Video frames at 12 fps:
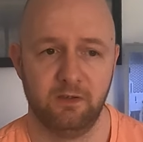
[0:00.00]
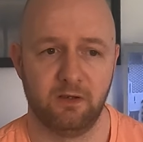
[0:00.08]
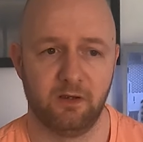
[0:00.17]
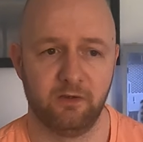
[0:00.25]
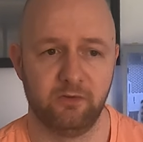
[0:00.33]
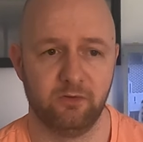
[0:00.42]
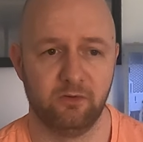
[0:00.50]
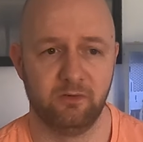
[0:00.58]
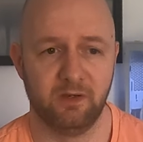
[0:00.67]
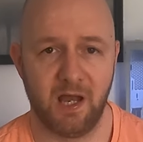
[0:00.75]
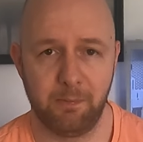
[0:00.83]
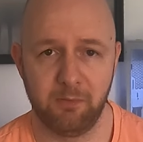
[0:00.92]
Are you
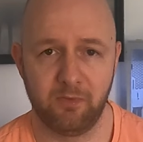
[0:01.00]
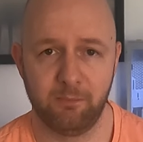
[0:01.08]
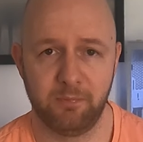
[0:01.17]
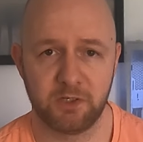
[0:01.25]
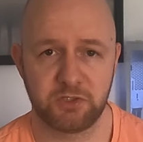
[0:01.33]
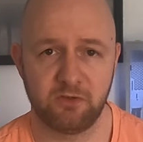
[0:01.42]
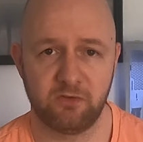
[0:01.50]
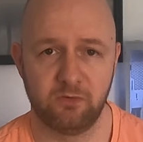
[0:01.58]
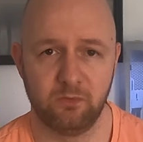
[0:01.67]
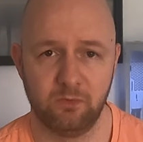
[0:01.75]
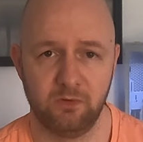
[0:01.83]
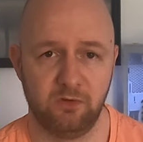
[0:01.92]
happy with the purchase?
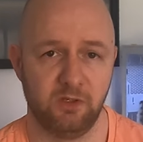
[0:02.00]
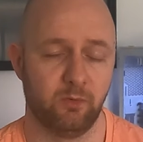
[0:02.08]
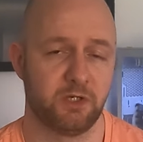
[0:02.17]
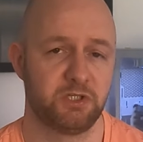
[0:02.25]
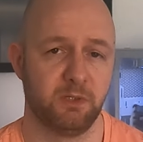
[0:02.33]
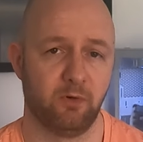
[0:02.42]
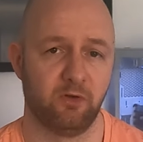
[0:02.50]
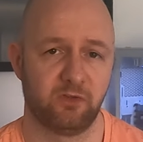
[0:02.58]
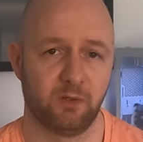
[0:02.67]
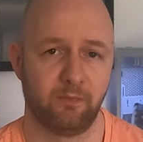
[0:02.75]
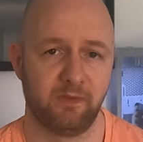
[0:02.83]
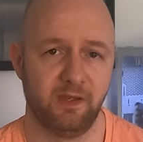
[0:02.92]
Do you wish you bought
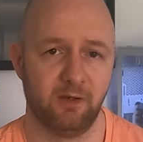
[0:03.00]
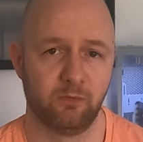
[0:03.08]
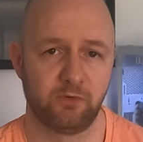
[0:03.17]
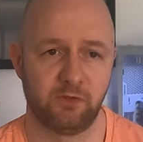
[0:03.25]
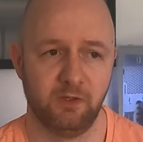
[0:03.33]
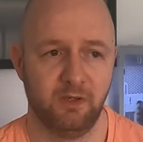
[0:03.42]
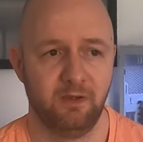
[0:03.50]
something else?